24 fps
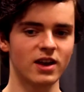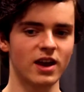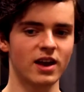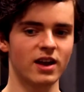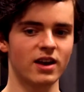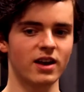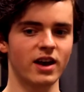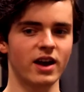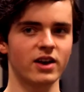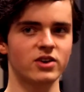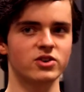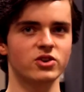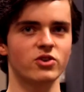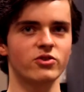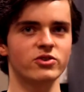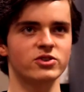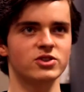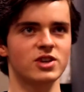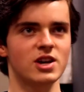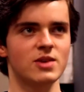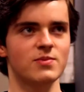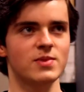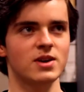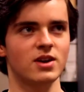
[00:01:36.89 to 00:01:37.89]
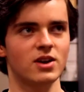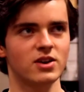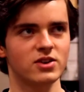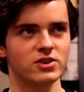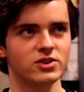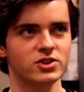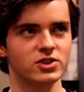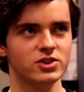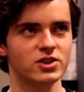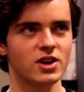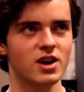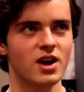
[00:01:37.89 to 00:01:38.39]
and I chose that
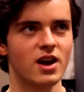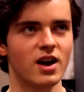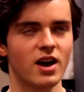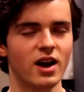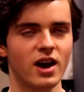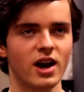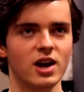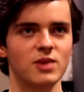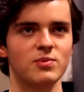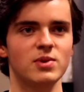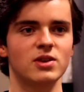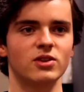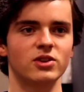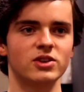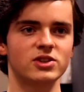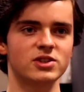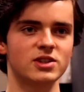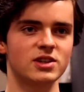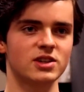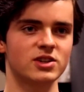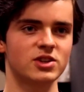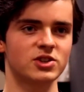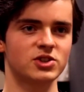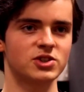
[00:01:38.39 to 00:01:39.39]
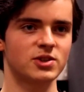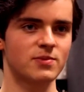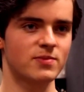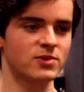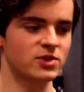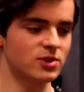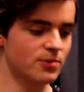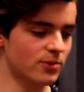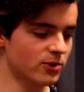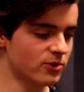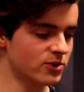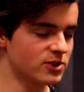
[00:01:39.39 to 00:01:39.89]
because I'd been listening to some
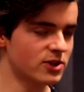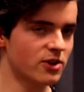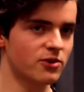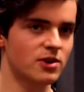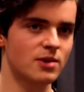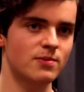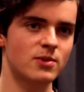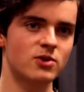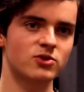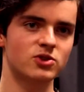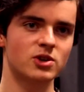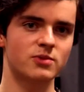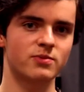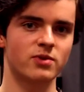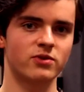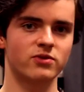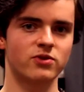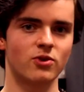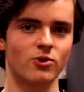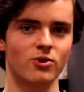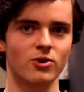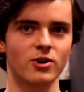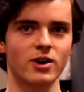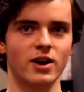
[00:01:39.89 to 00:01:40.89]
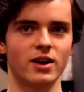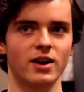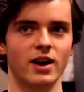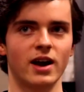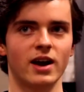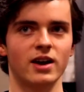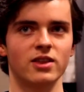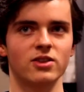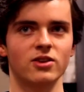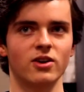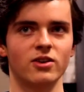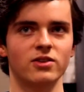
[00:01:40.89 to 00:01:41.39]
similar sounding music before, and
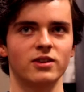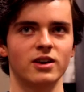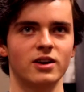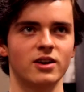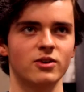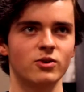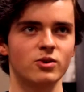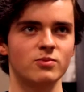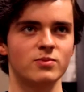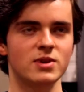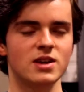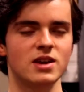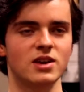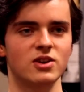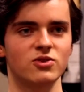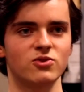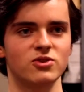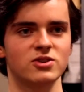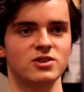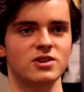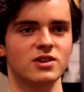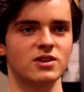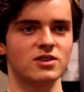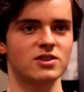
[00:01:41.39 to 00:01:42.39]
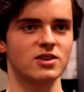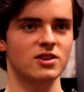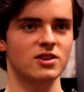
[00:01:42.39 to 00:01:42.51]
I thought that it would be interesting to